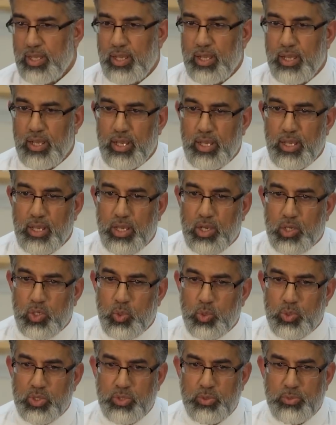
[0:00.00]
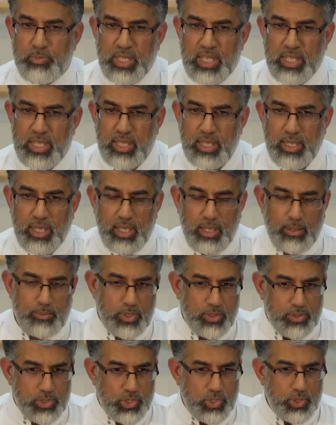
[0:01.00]
Qurtubi,
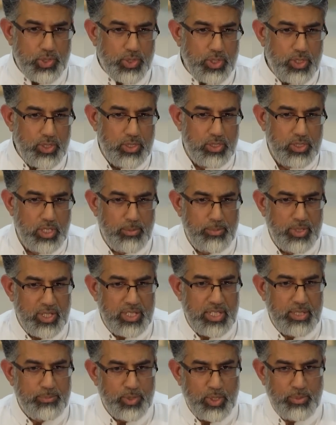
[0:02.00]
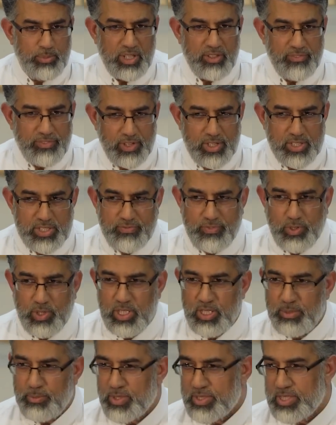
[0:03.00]
I'm not sure. Tabari, probably first
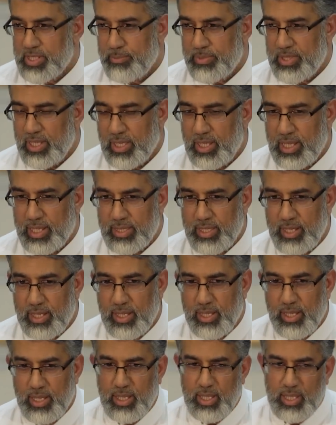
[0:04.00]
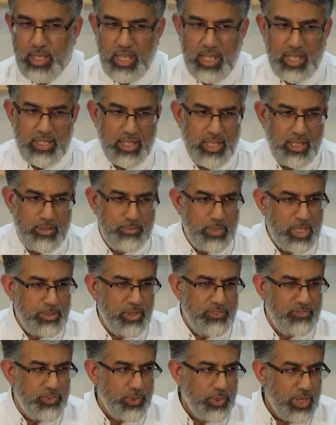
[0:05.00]
volume or something like that. And
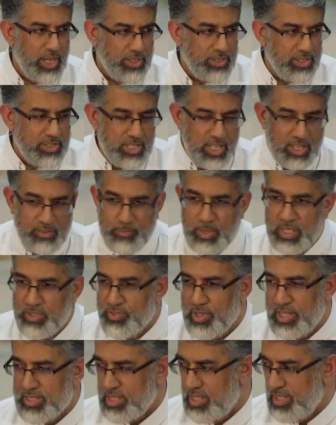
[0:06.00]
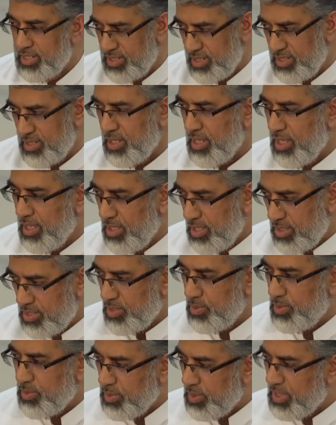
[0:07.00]
maybe a few others have been translated.
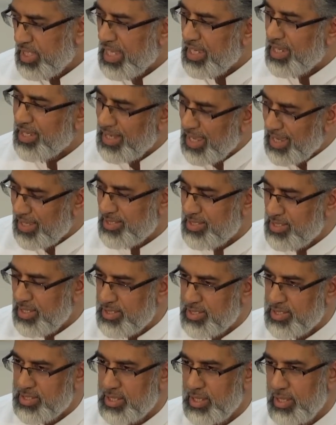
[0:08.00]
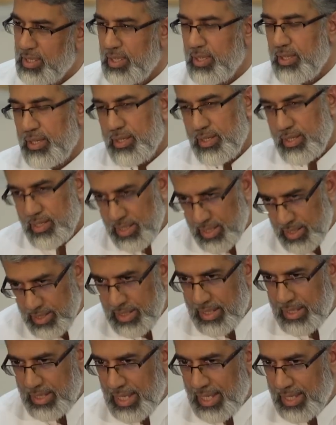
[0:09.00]
So they can access
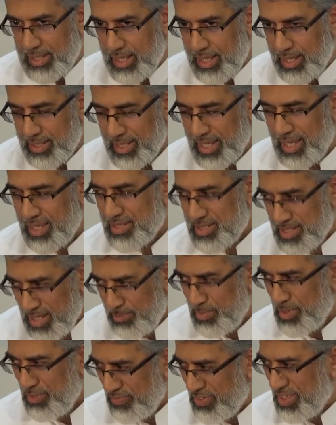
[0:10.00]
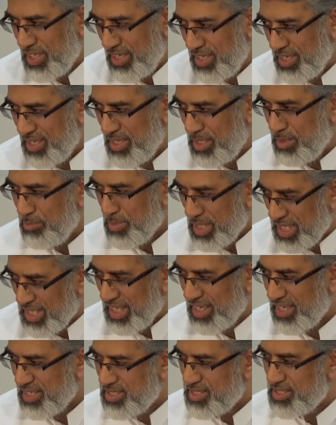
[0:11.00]
and get some of the
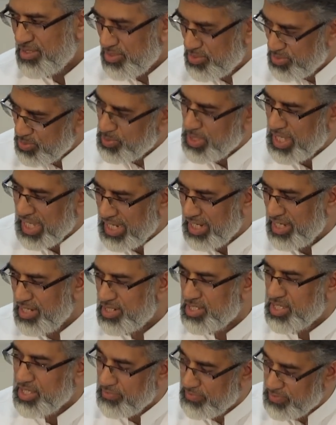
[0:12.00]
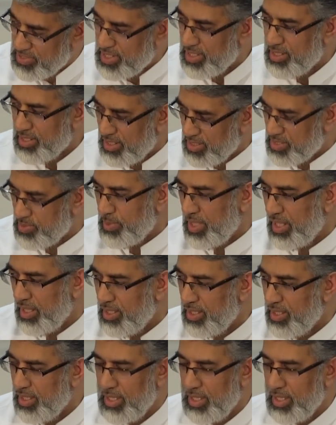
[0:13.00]
meanings through the English tafsir as well.